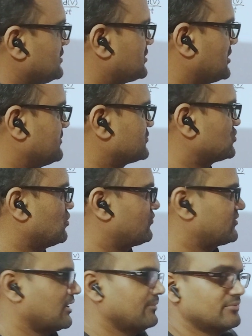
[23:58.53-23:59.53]
terms
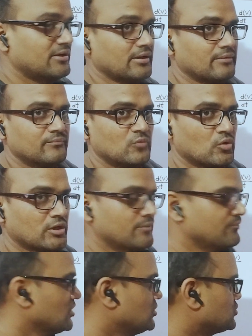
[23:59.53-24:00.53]
of time t. Okay,
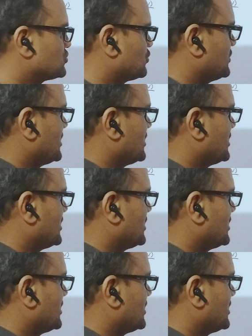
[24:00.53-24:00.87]
so